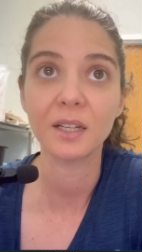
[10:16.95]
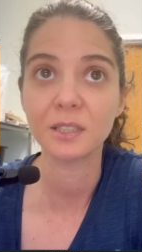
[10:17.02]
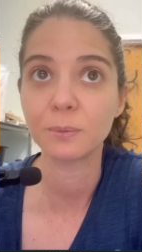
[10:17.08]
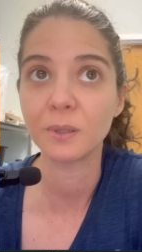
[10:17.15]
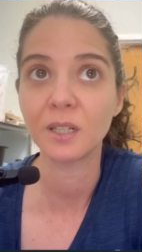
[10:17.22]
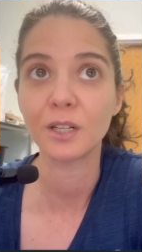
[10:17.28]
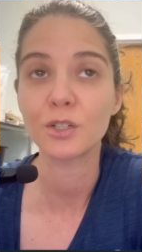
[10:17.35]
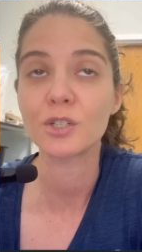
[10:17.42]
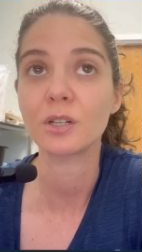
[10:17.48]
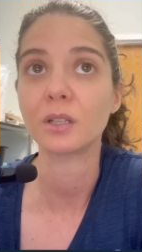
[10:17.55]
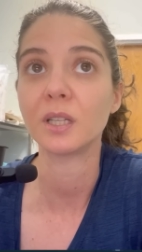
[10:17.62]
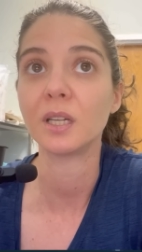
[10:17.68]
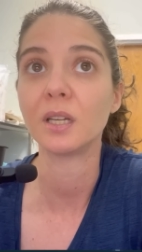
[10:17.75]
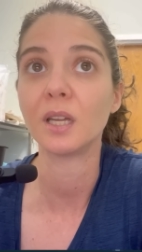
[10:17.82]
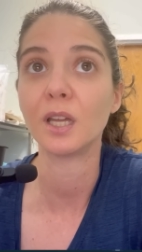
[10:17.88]

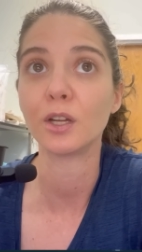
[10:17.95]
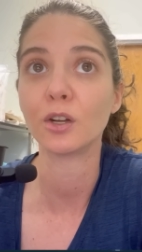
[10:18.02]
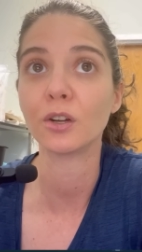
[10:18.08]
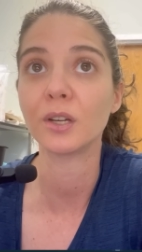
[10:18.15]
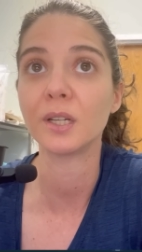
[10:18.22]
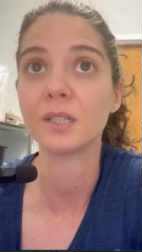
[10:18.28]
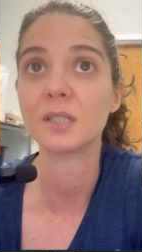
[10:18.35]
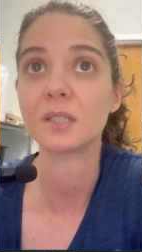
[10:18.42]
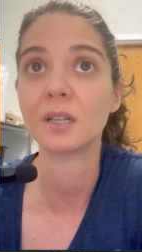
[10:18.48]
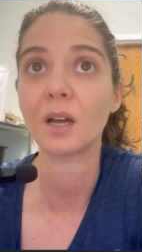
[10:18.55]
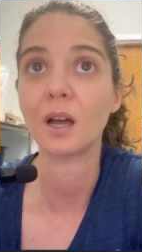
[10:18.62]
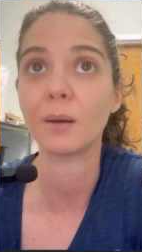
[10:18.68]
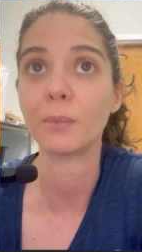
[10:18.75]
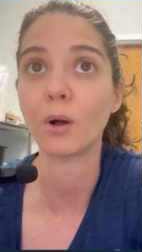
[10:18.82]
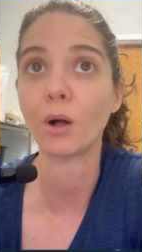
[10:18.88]
exponentially increased
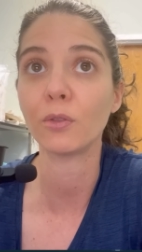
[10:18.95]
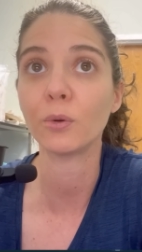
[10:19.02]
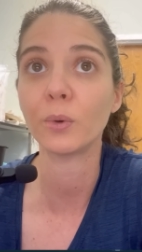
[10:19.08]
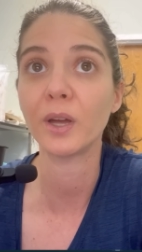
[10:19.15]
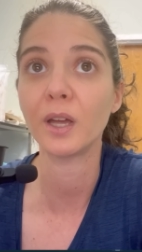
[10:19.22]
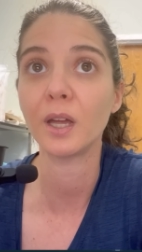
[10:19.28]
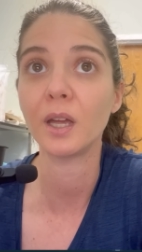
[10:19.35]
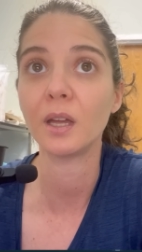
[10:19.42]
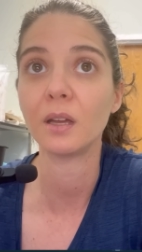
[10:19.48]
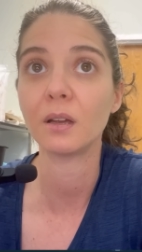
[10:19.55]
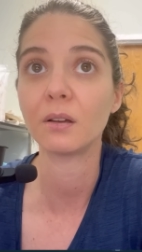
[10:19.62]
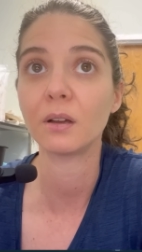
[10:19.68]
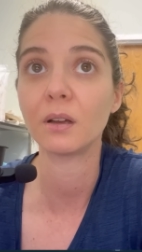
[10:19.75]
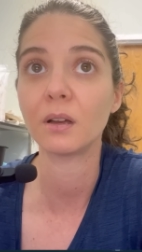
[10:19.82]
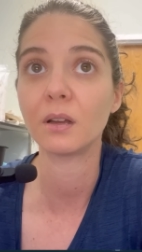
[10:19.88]
um, all the
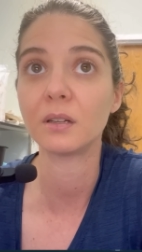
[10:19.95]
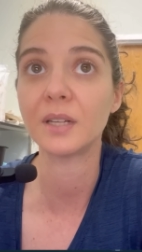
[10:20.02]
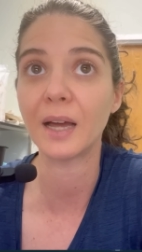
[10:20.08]
way